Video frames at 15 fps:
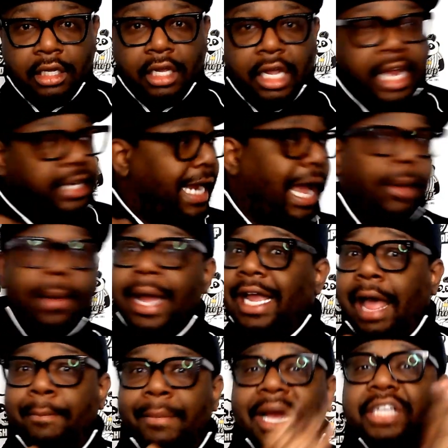And now I
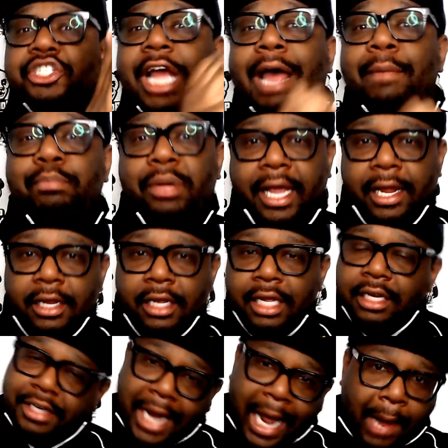got my shot play.
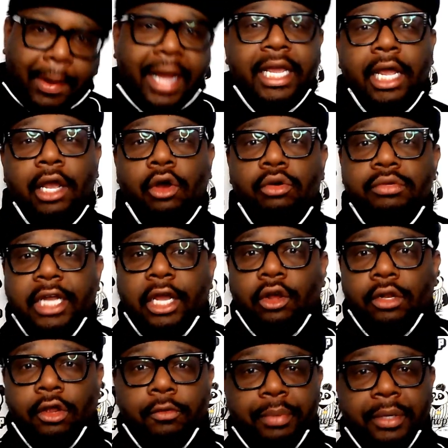Now I get
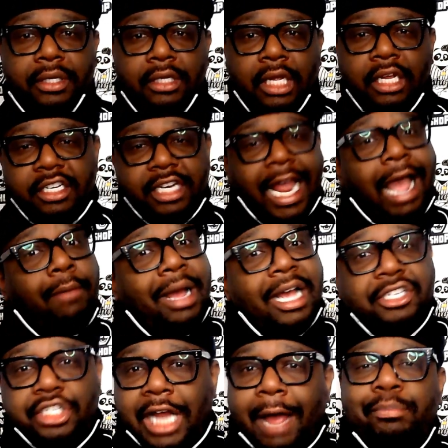Odell open. Now my
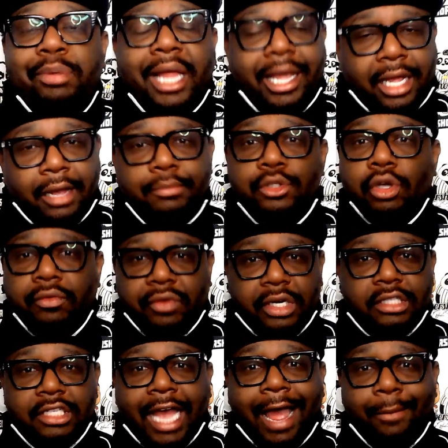shot play comes over the
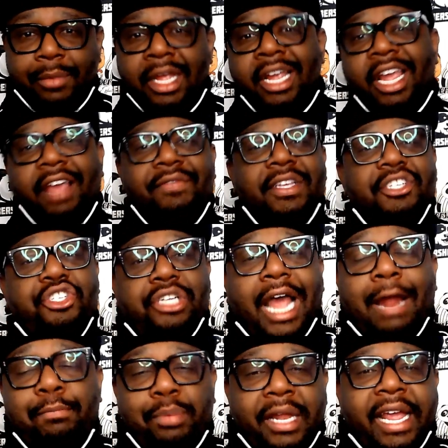top. If the
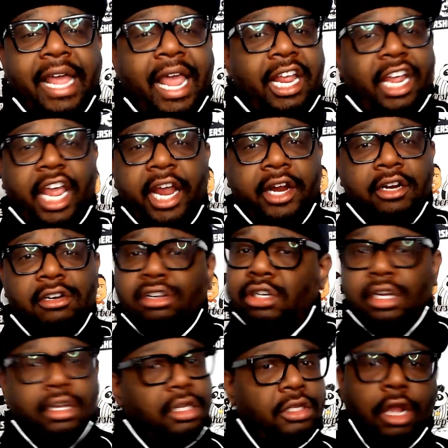shot play ain't here,
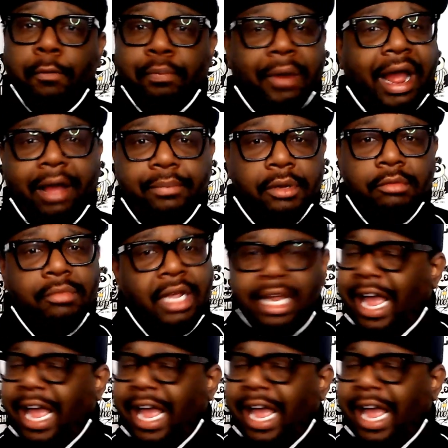no problem.